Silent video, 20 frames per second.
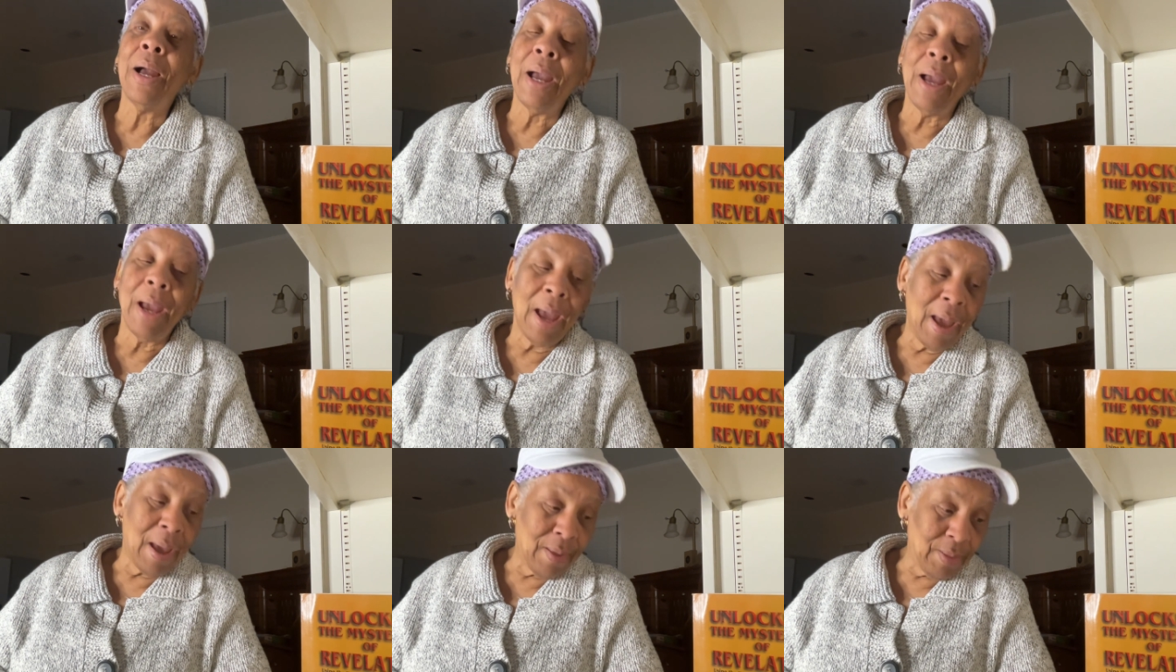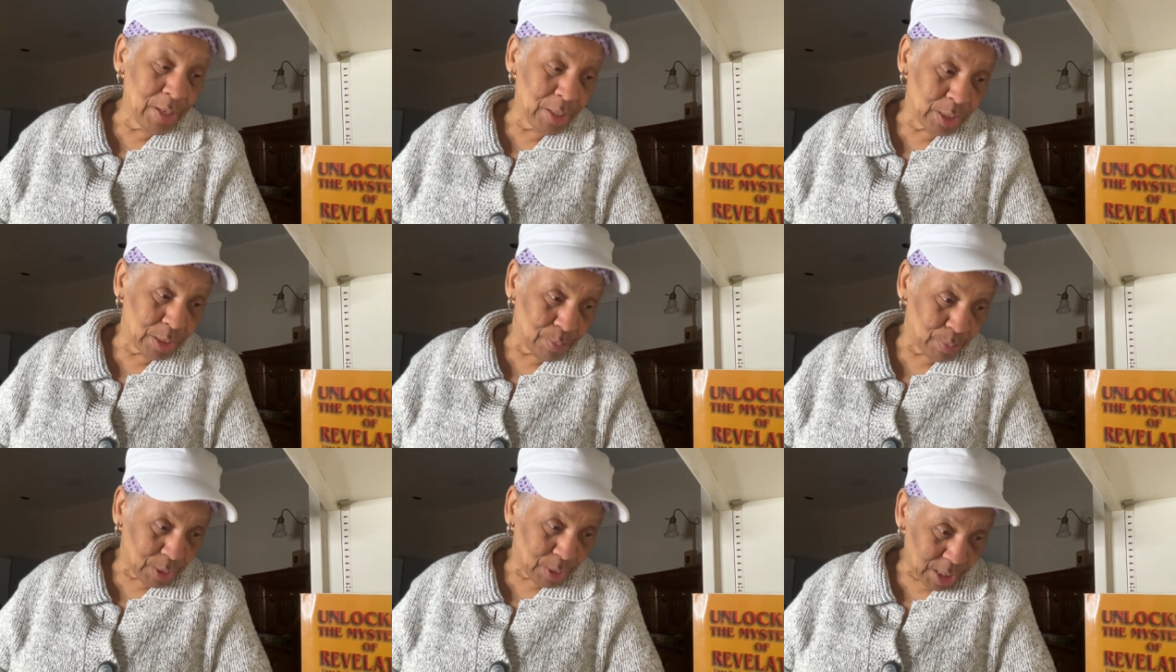And
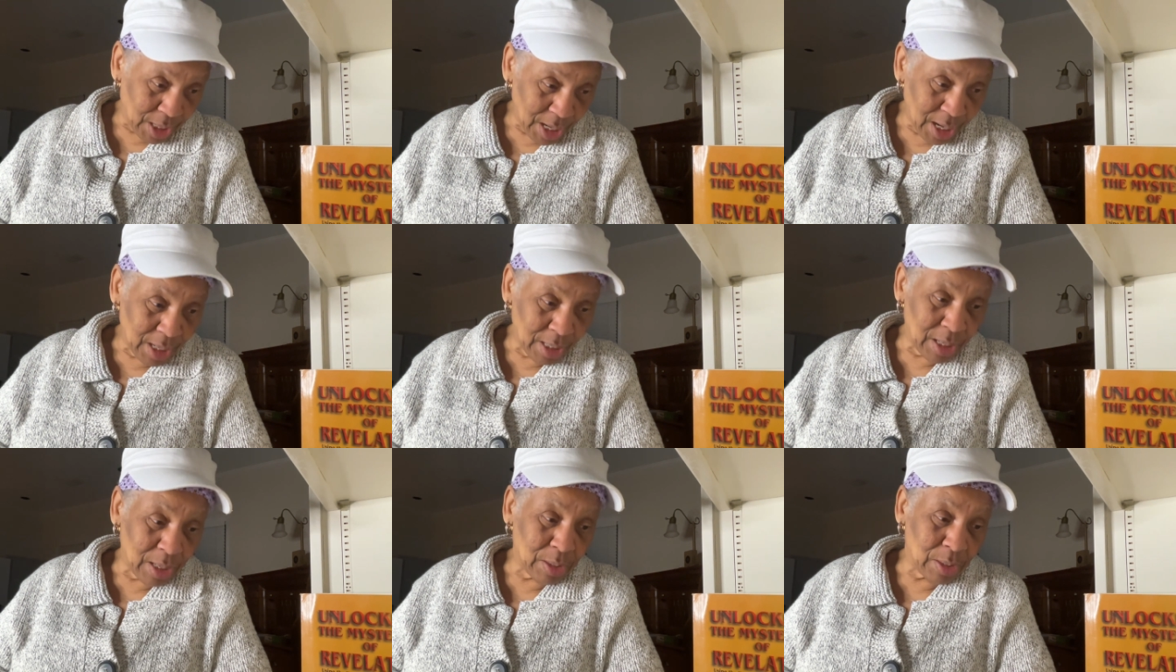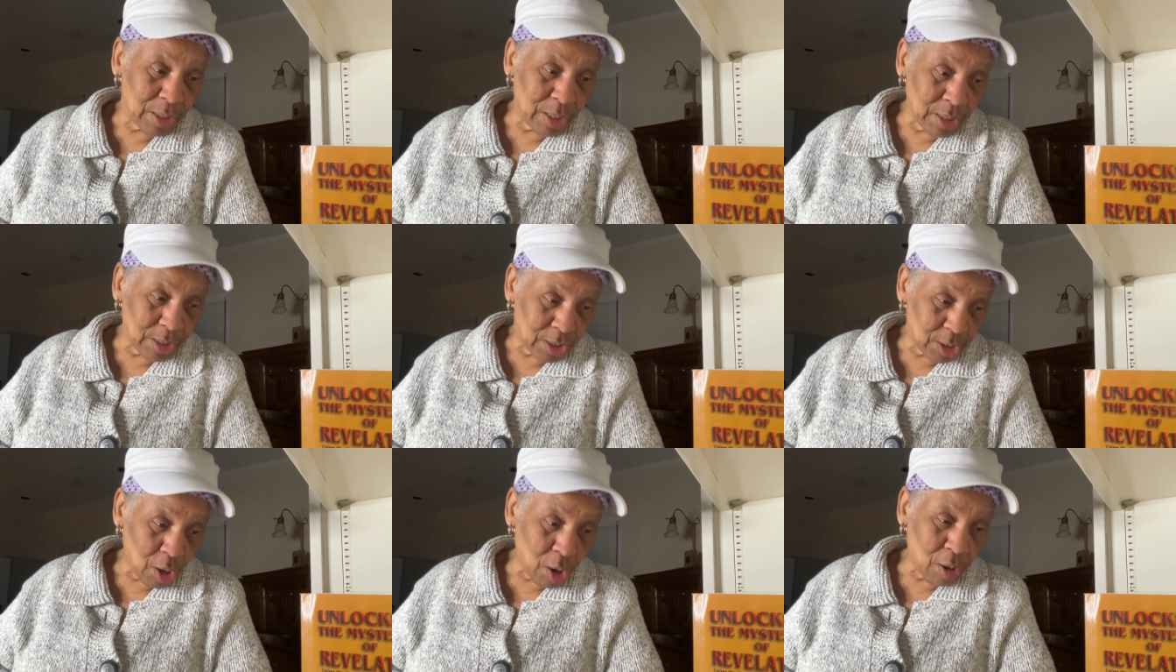it's clearly,
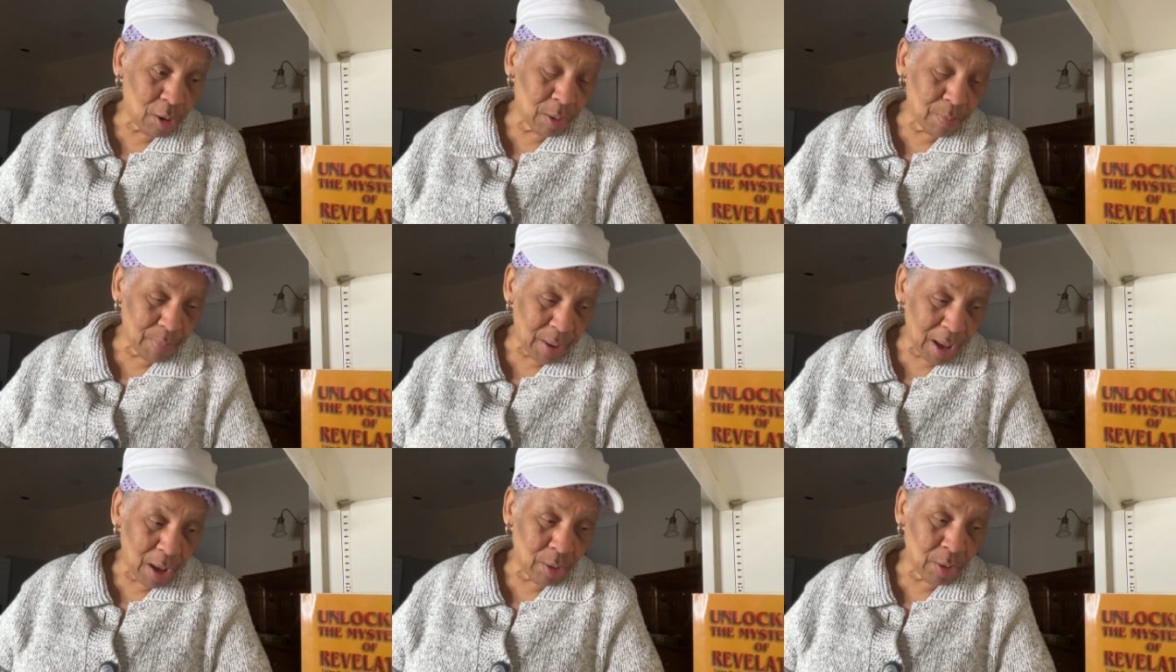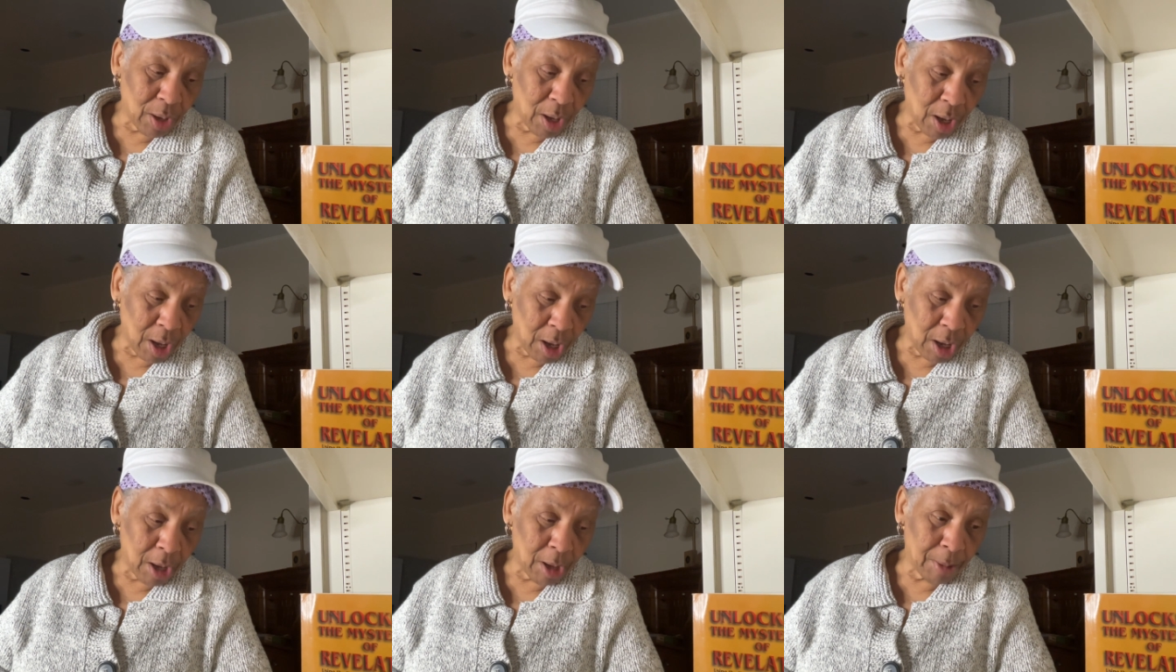he's talking about
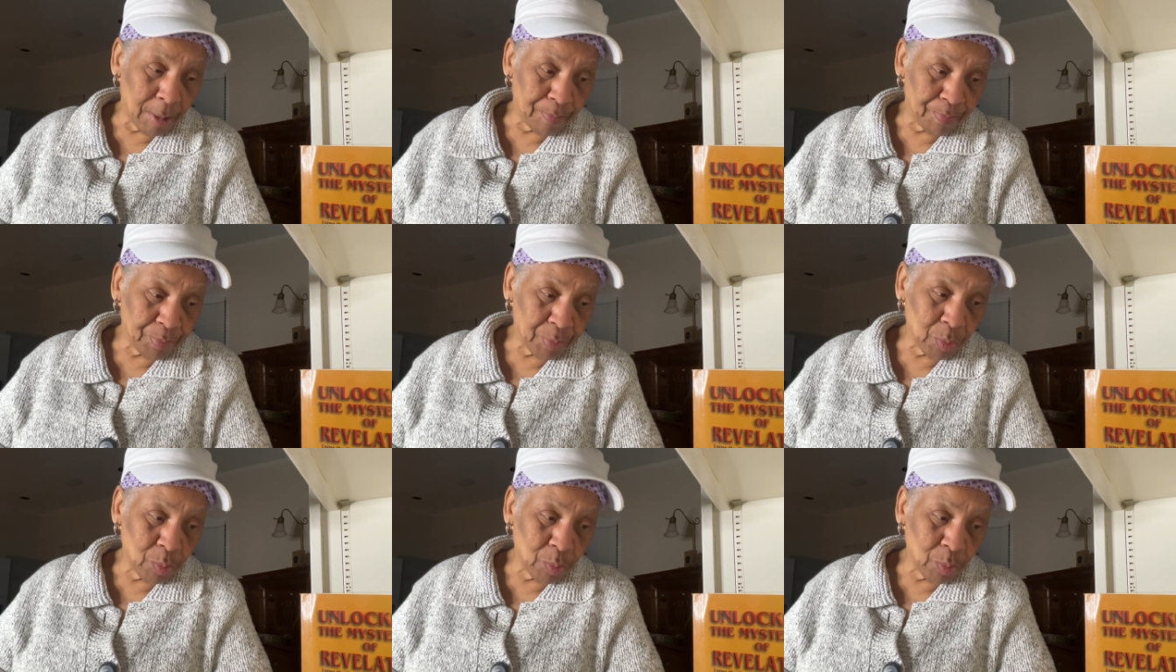um,